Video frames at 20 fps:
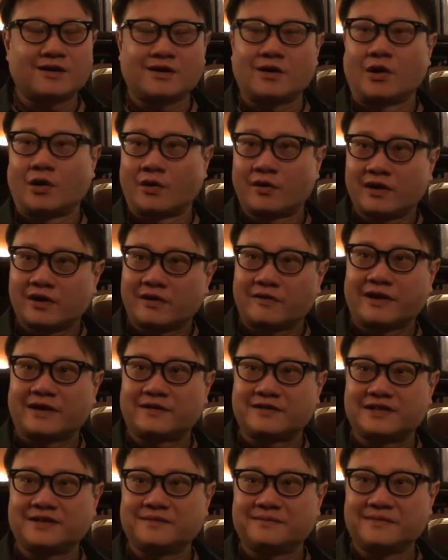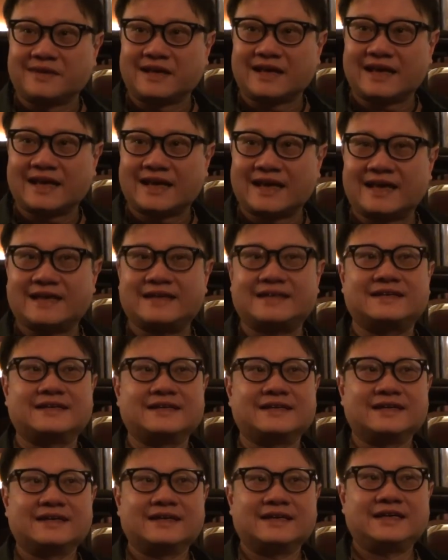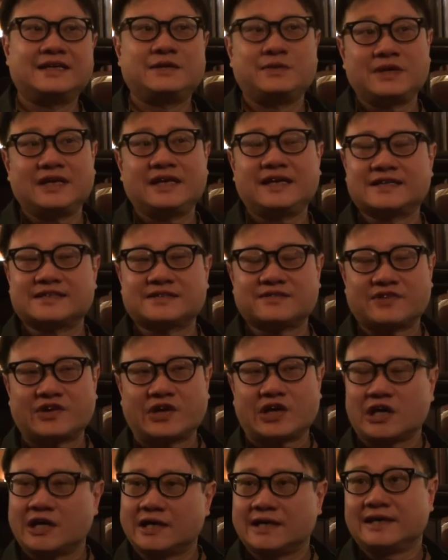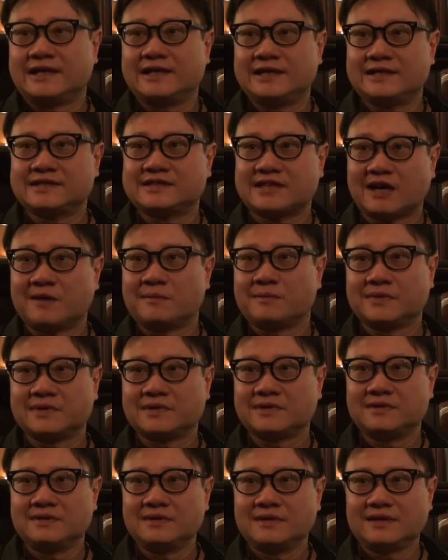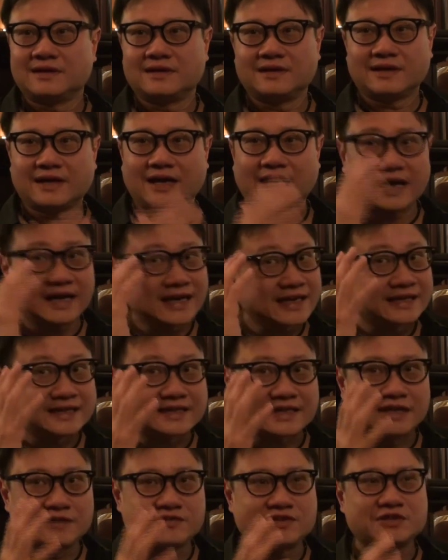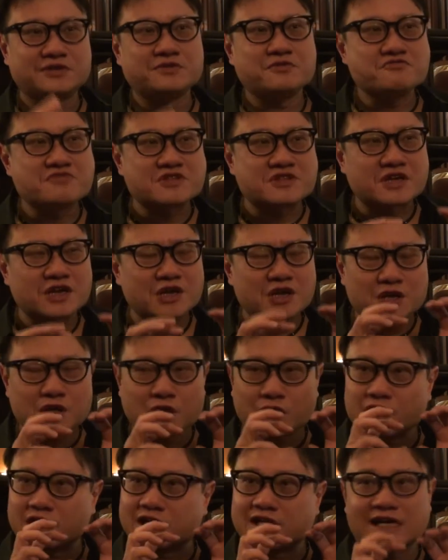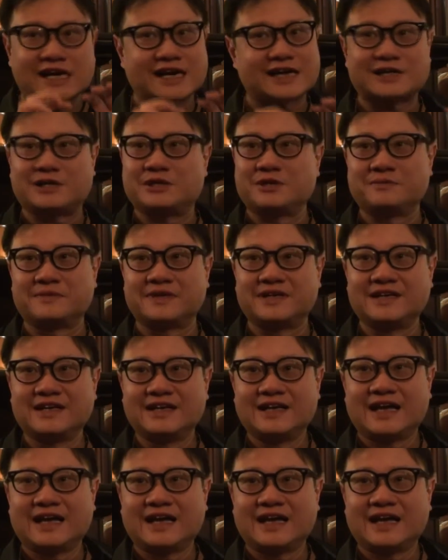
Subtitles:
aura around him, and he really is a very earnest, humble, highly intelligent, with a lot of dark humor.